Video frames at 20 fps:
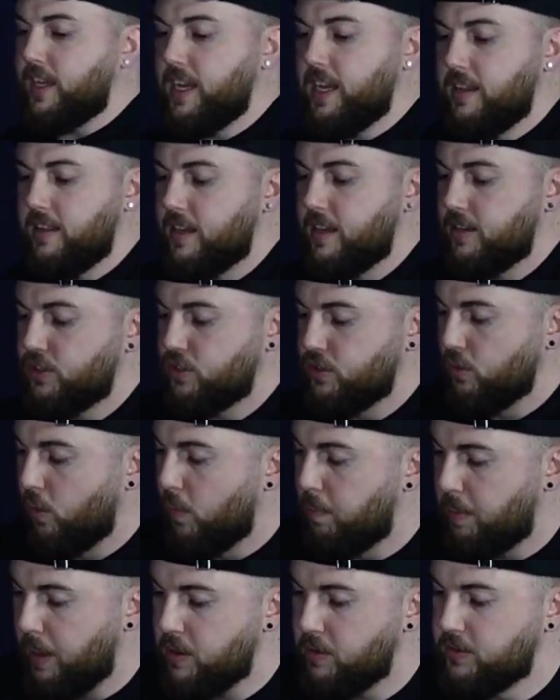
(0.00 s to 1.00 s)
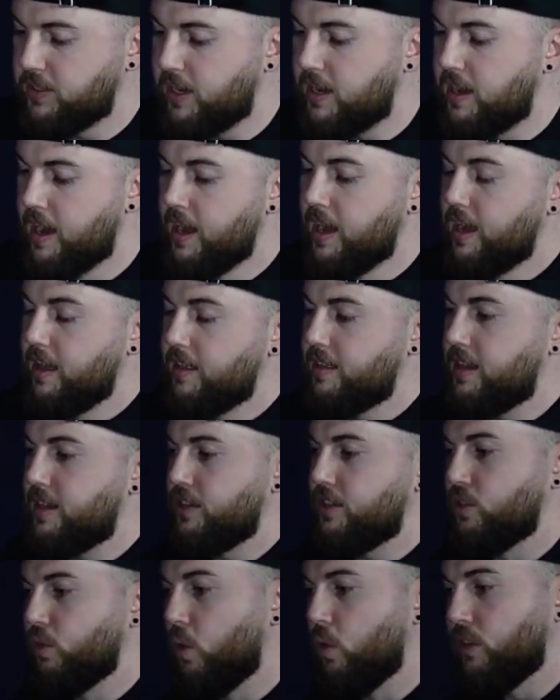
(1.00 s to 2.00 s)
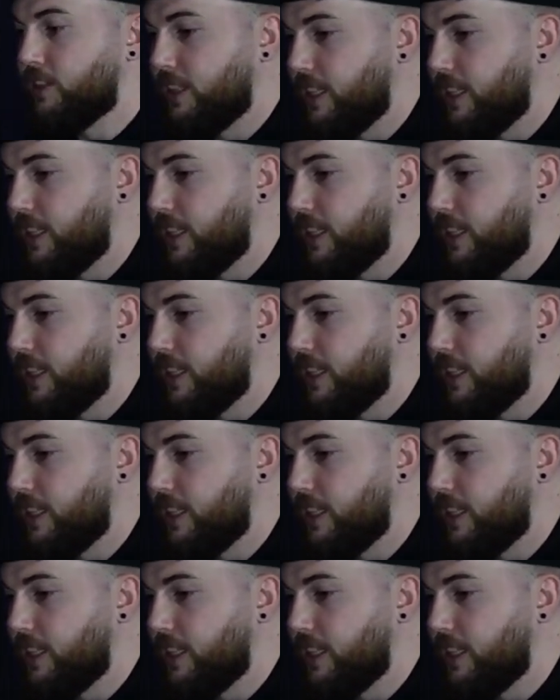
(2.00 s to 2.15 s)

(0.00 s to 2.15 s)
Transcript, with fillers: no tea, there is no powder, there is